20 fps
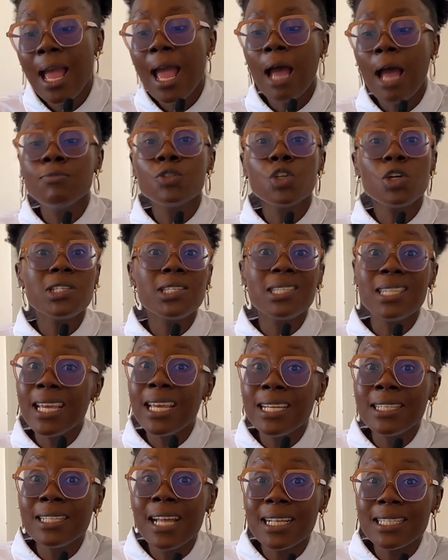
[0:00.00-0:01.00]
I'm just
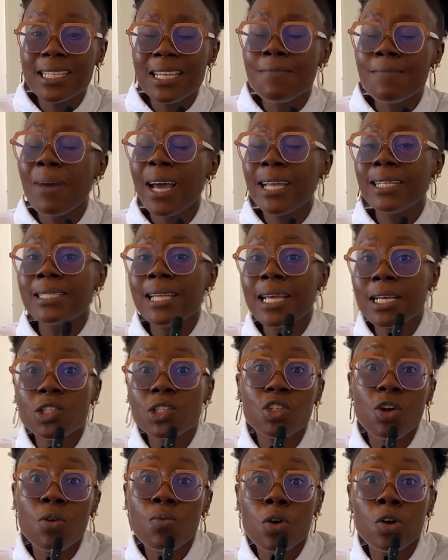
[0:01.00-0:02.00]
saying that it might take
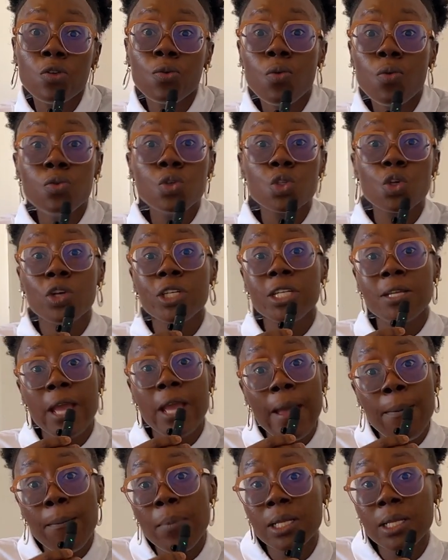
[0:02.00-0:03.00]
someone who's on the
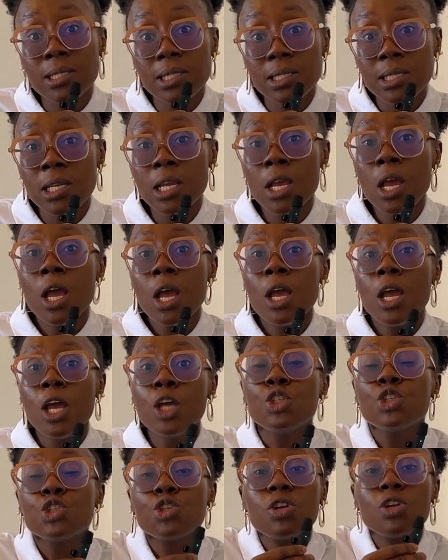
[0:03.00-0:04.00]
MSc a
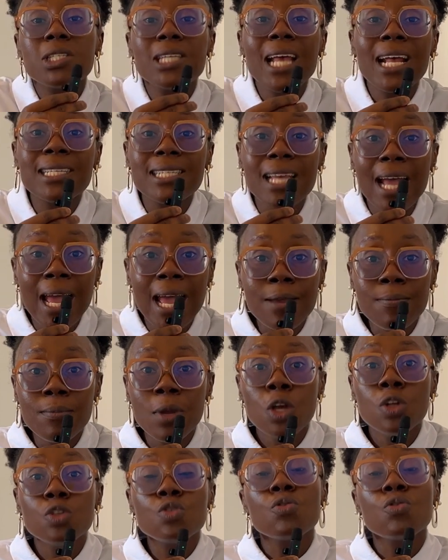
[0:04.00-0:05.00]
shorter time
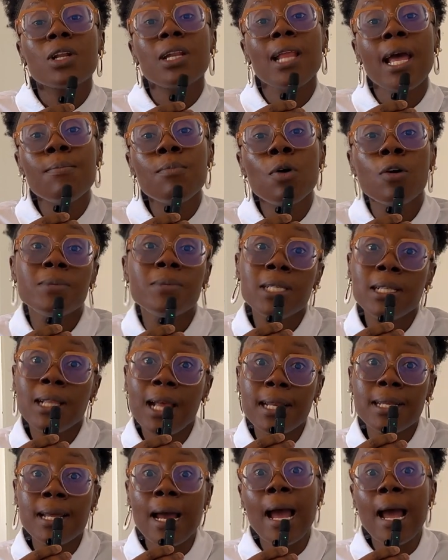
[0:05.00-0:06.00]
to climb up the
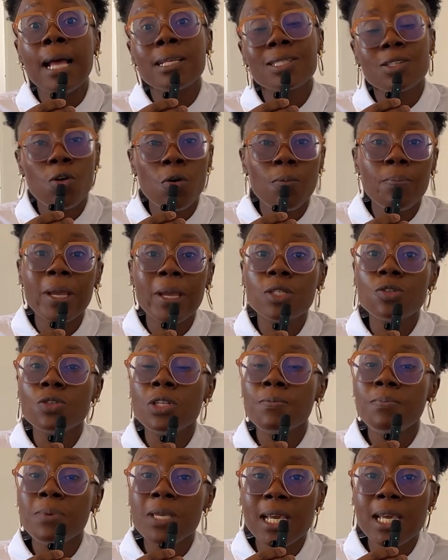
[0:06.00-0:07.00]
ladder as compared to
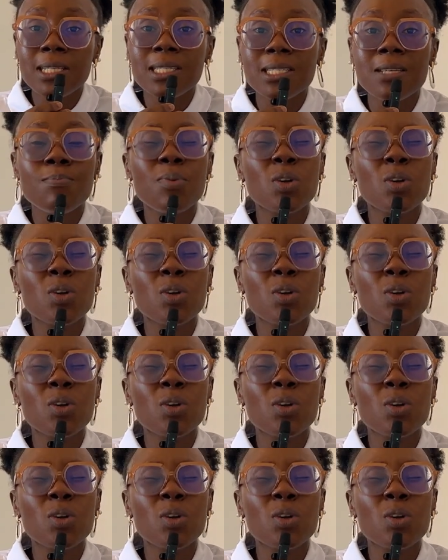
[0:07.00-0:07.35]
the BSc.